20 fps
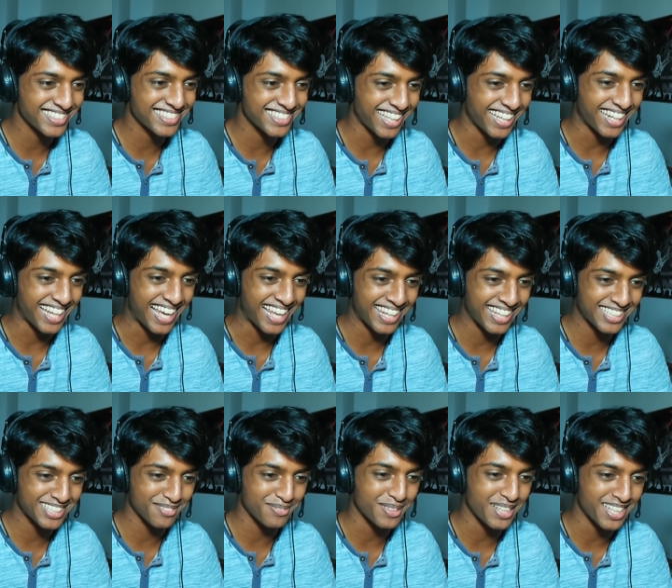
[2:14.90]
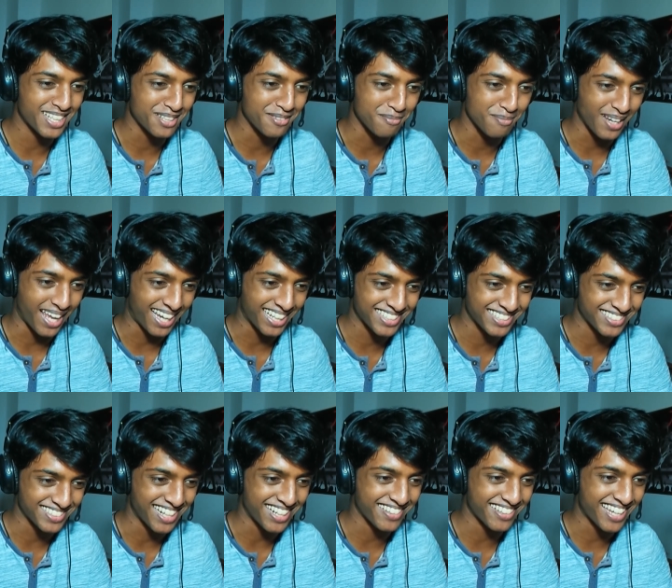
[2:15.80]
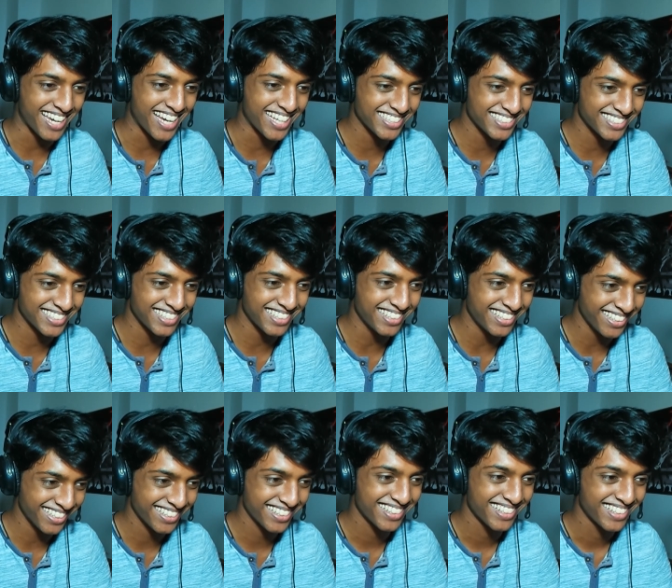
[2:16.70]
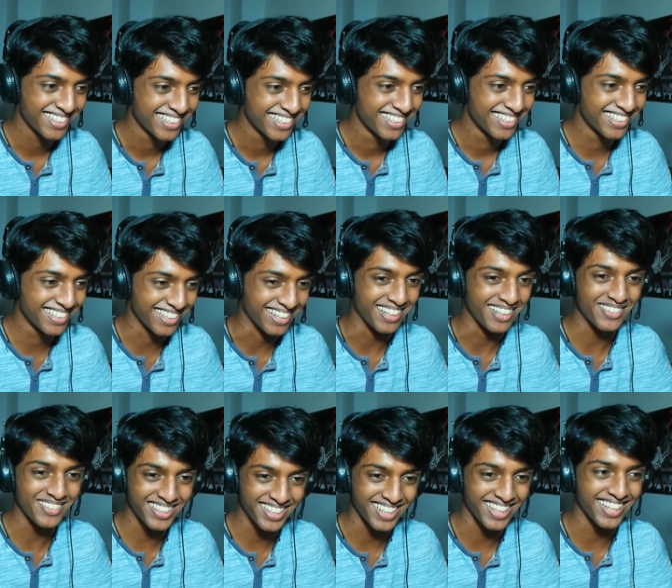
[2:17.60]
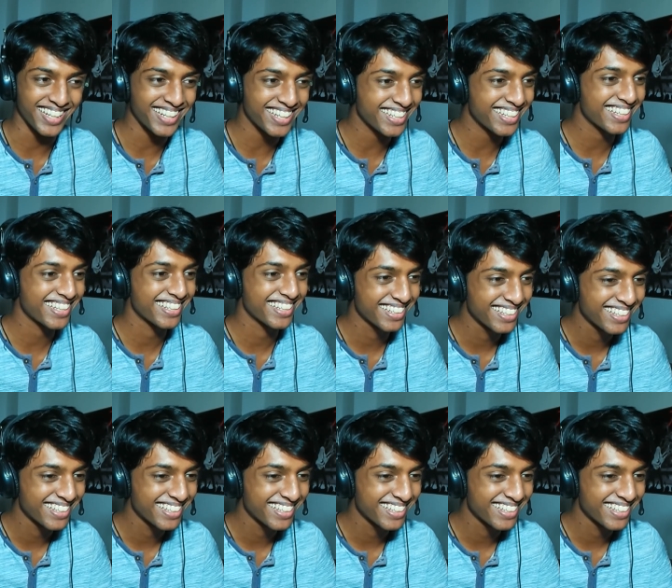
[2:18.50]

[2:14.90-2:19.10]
it's that Alex playing a Black Stratocaster. Okay.